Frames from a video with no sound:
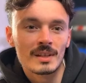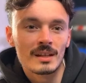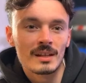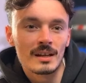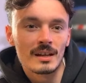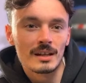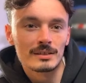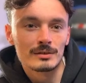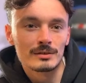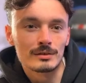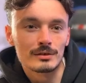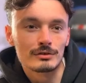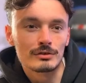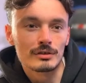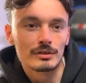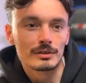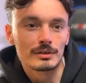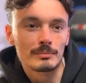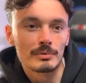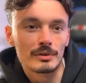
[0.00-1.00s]
I saw the
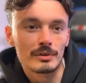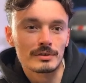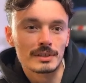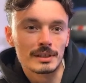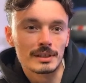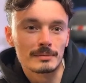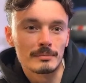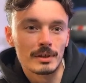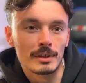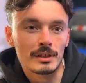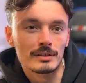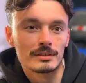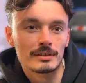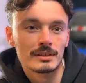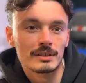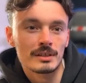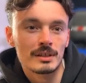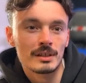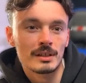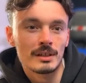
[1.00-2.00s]
Trust the Process merge,
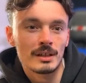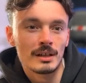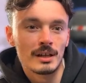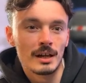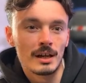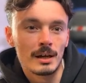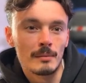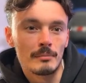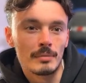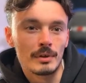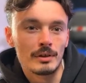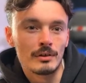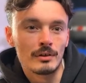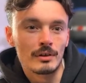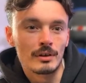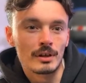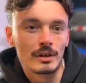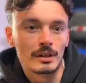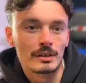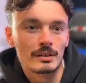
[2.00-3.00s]
but
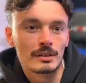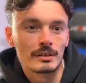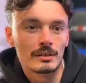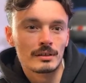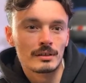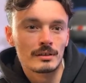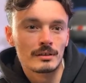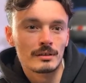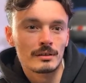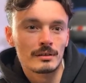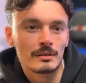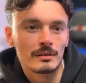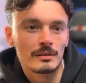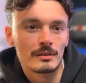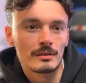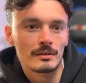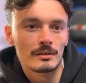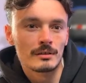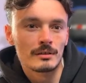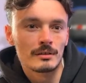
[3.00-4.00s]
not like...
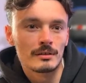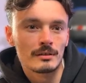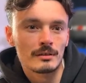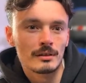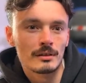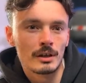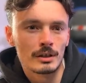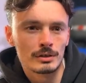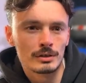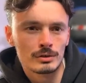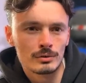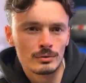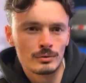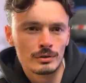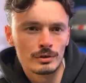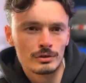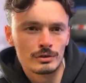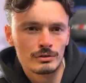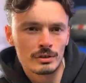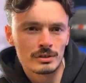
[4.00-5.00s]
I saw
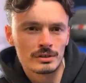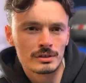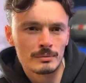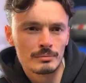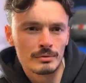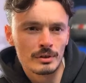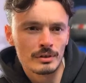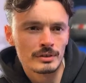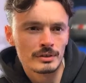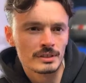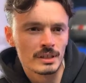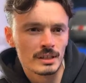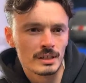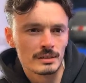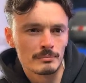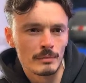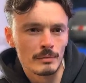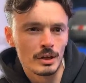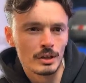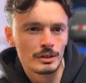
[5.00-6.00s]
the Trust the Process
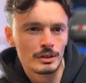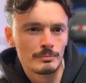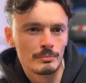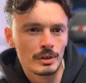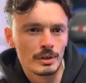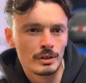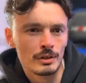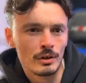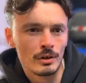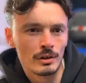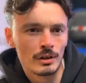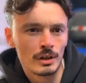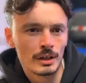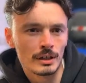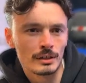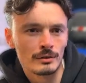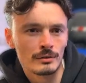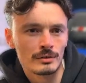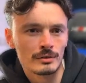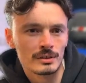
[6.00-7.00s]
merge, but not
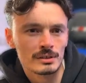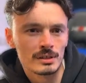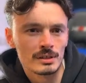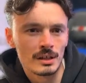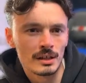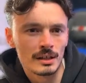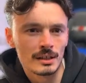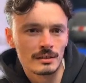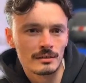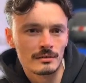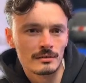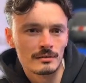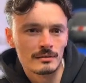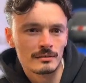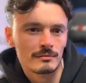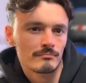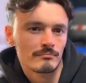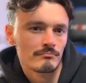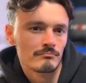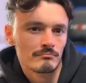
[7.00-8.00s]
like your design.
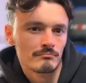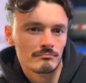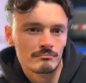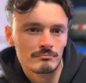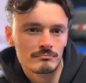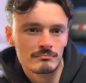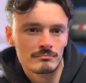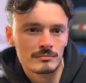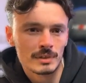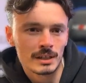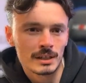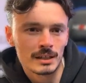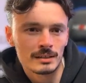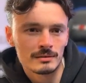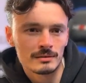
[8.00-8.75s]
Okay.